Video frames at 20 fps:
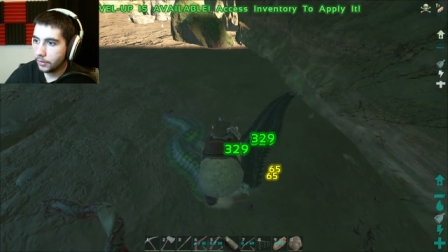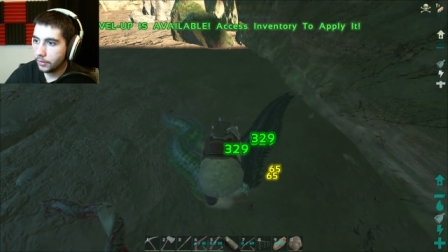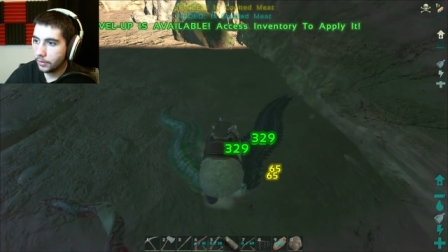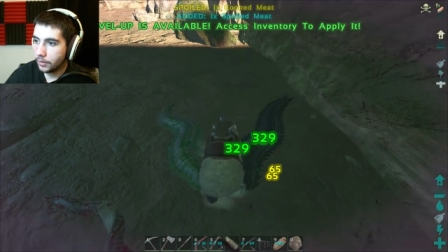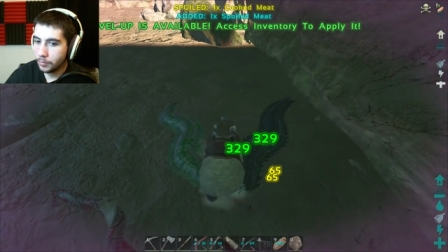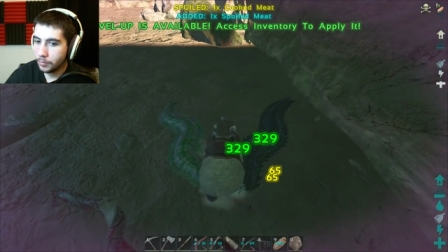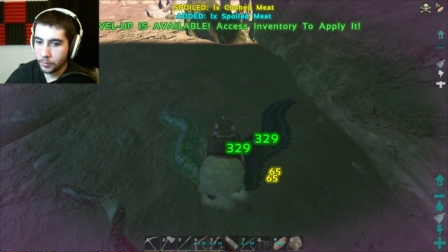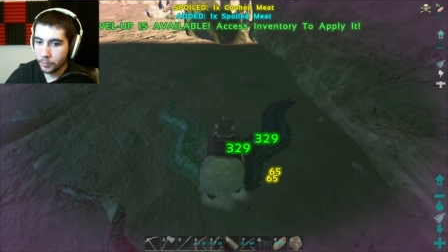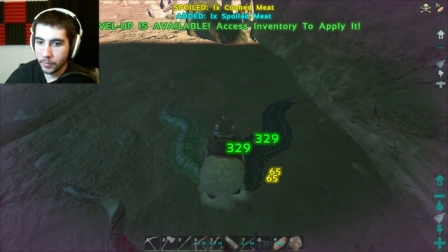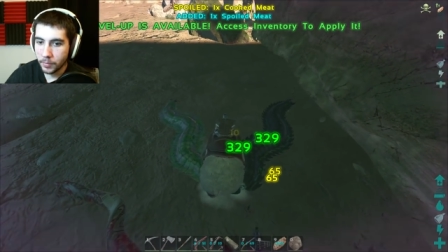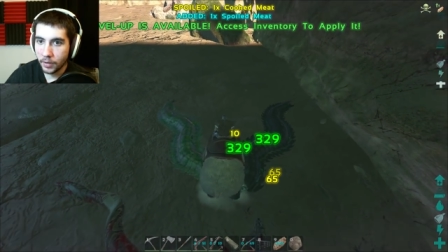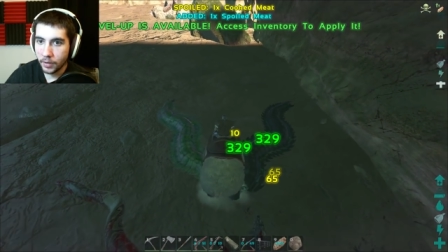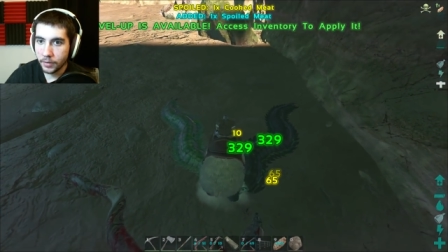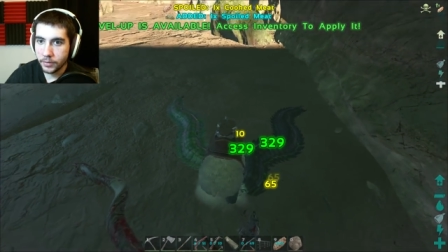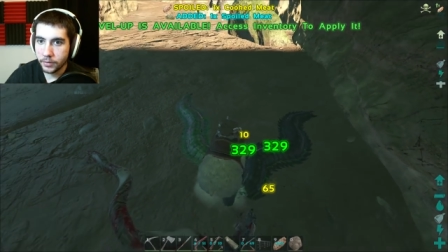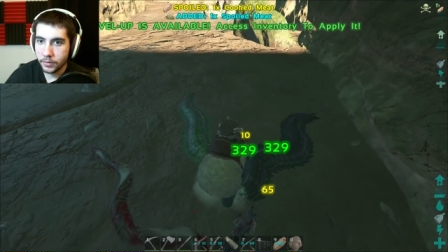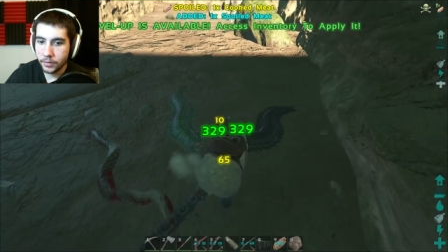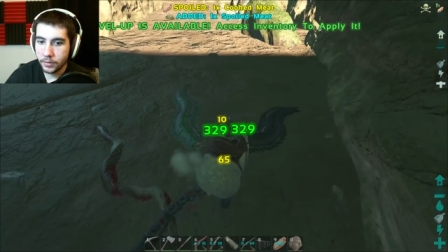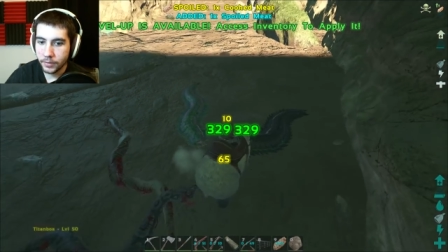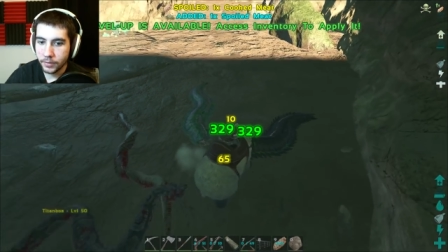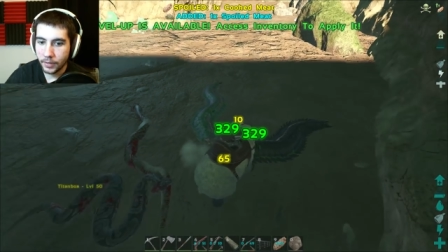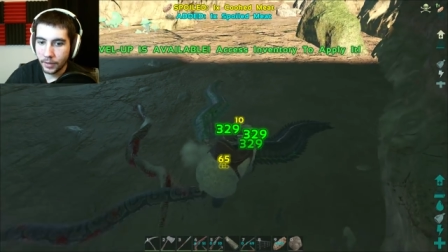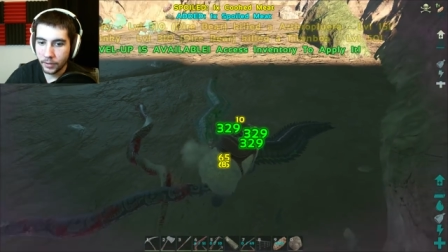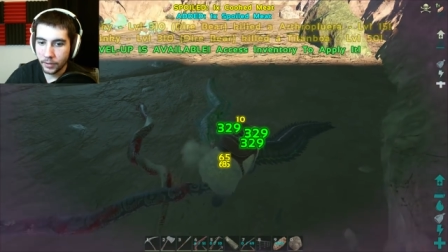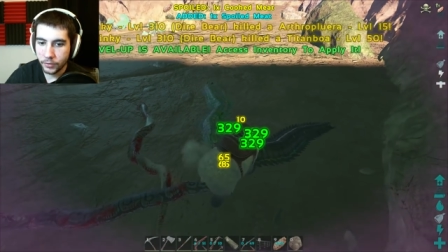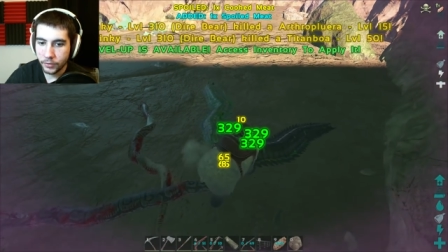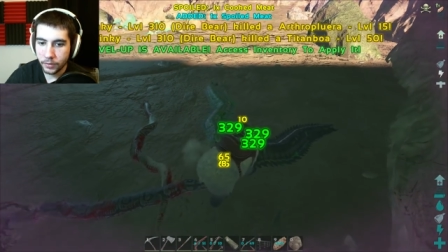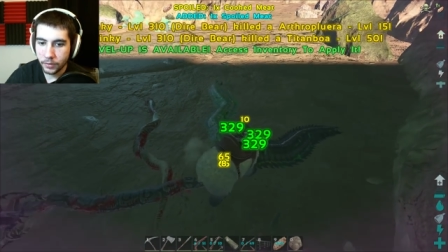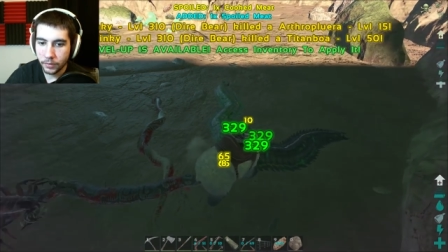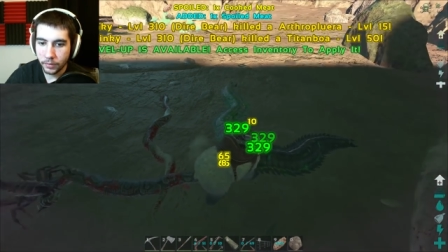couple monsters. I
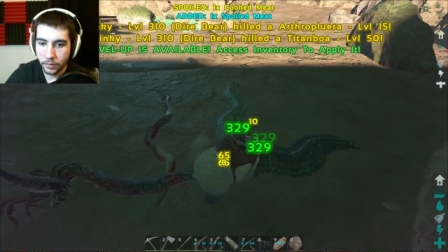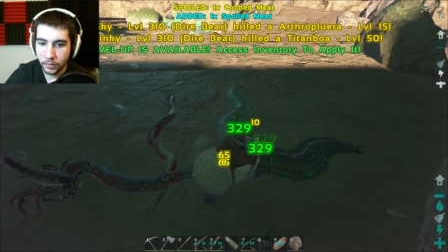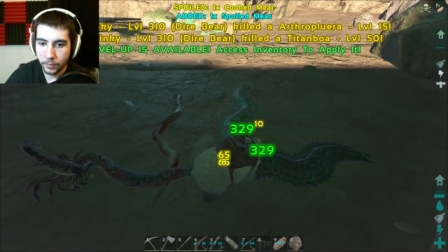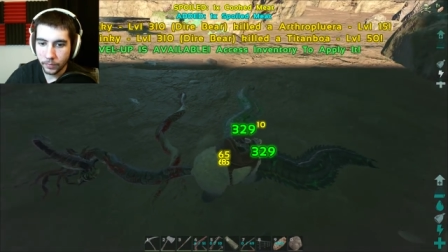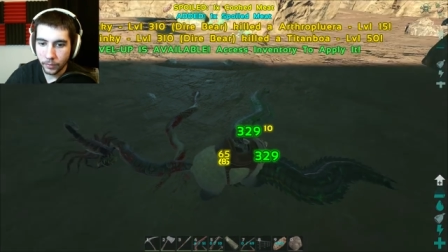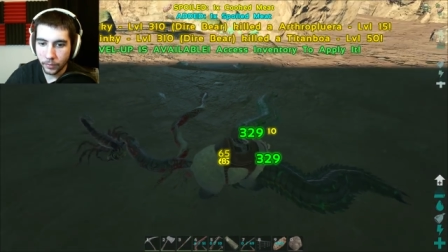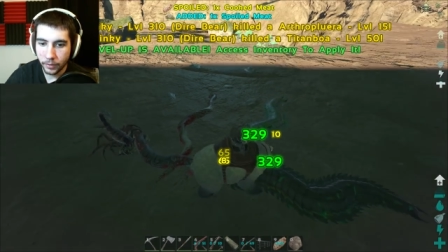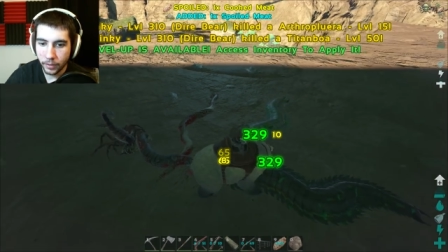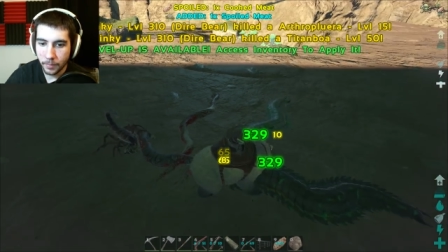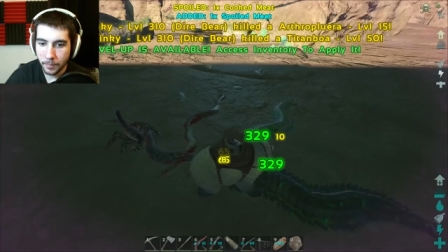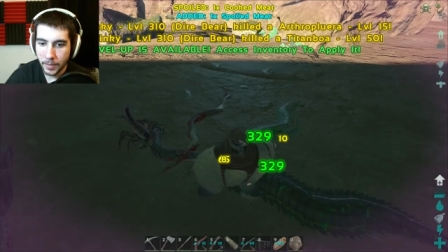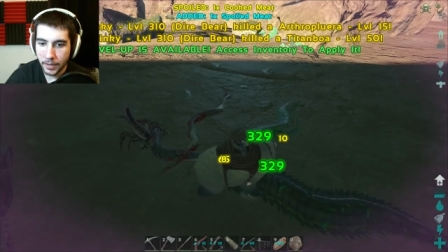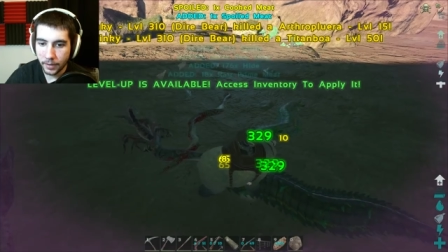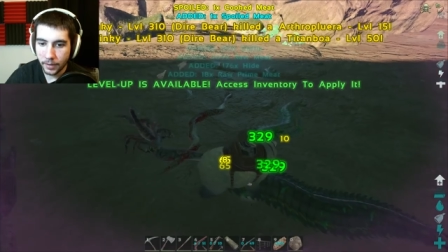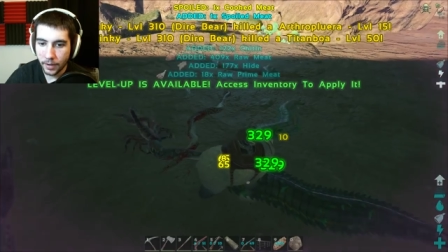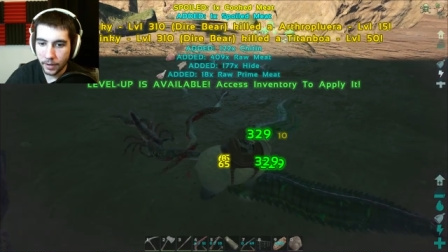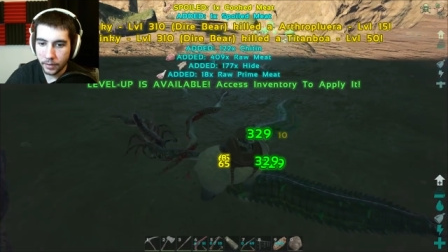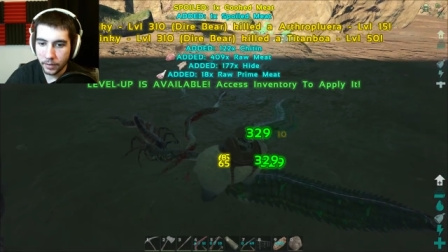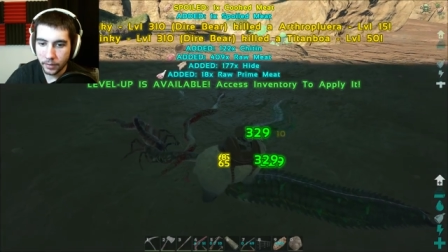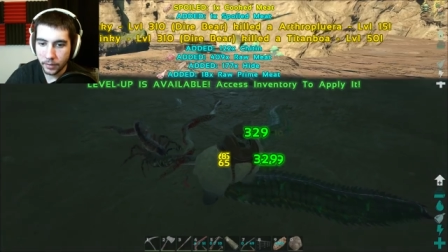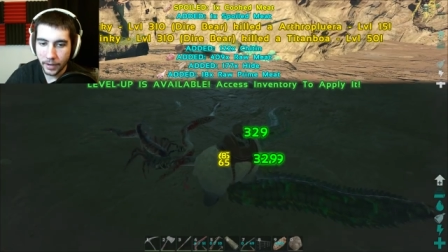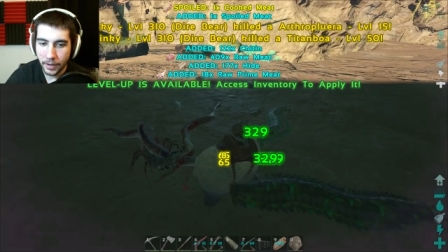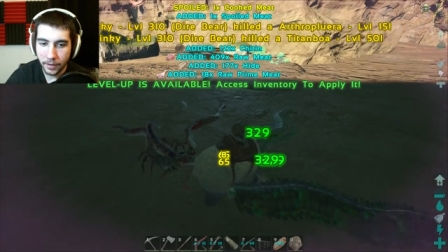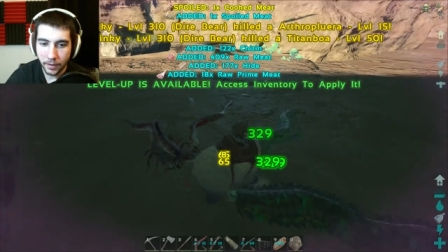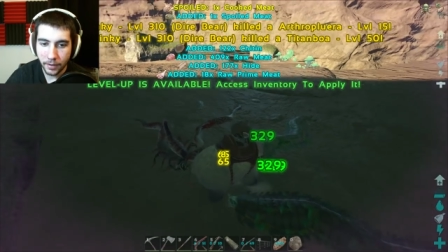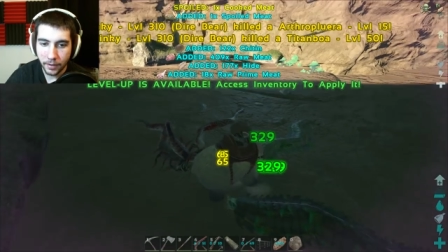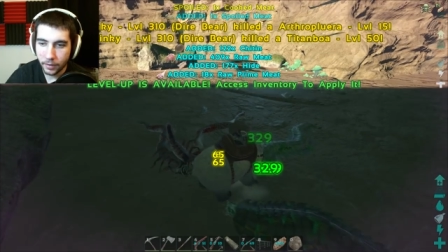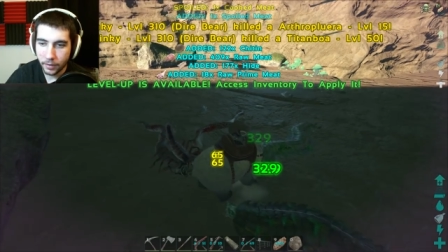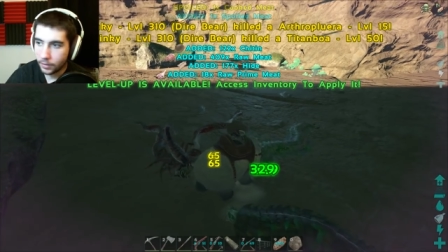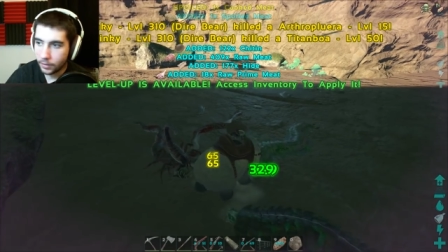actually don't know if we're gonna make it out of here. Hey,
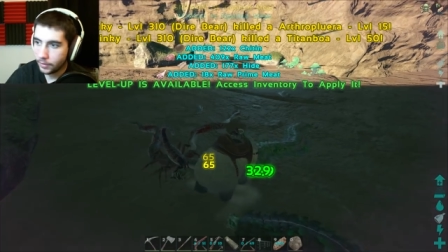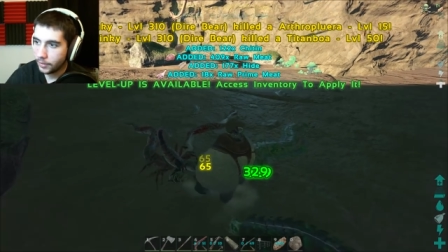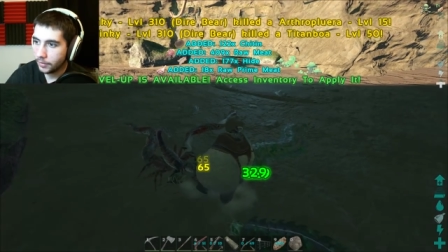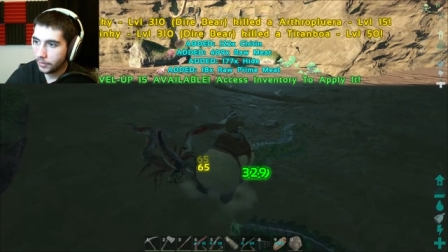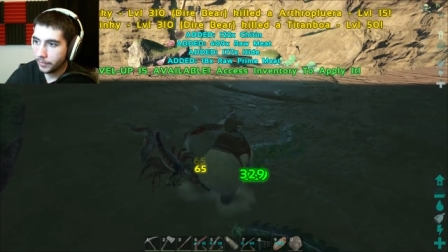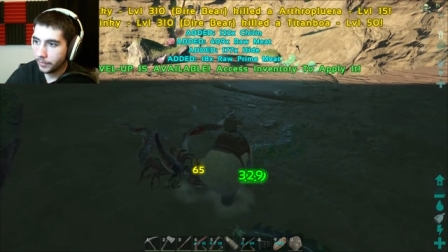hey, hurry.